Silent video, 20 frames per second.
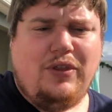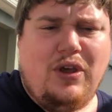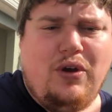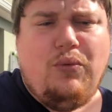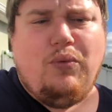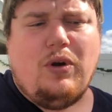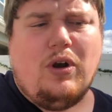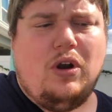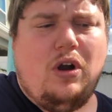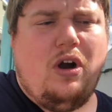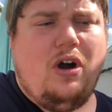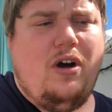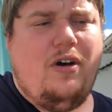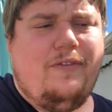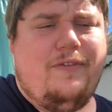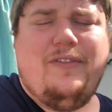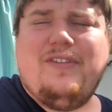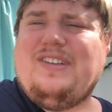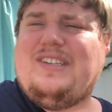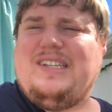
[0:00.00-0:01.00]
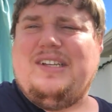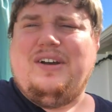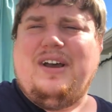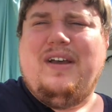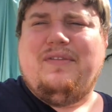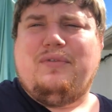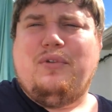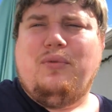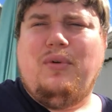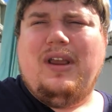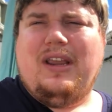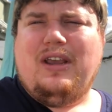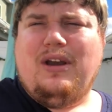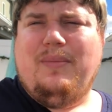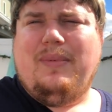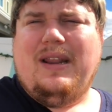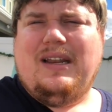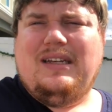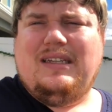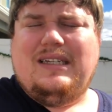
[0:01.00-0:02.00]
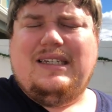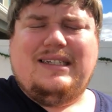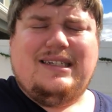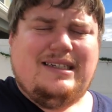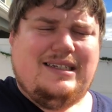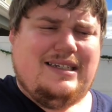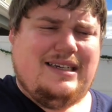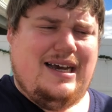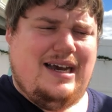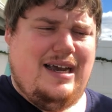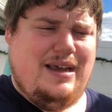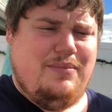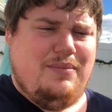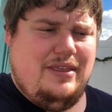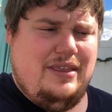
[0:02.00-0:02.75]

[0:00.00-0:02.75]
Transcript: though we're off, still have to wake up at a decent time.